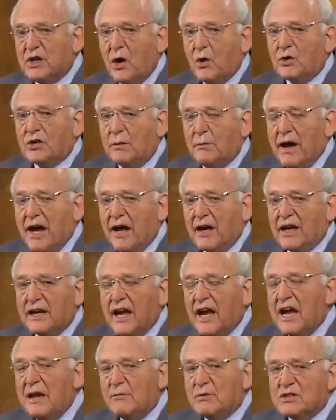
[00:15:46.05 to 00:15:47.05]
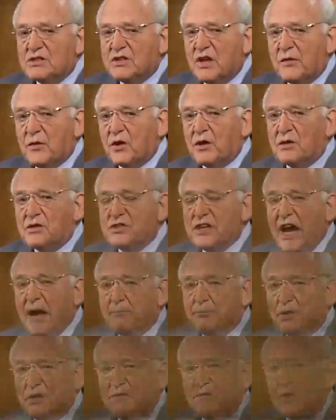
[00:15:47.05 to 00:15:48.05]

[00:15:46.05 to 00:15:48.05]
talked about in Amos, the third chapter,